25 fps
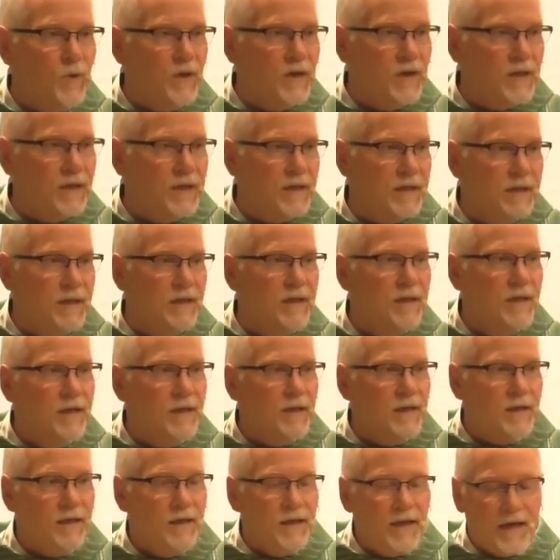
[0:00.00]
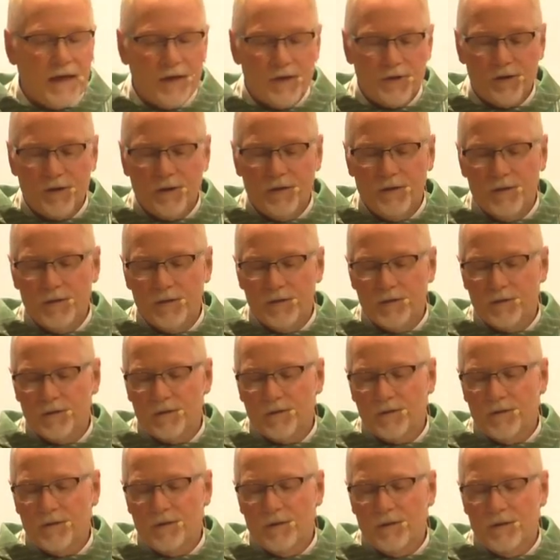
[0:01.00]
weekly collections.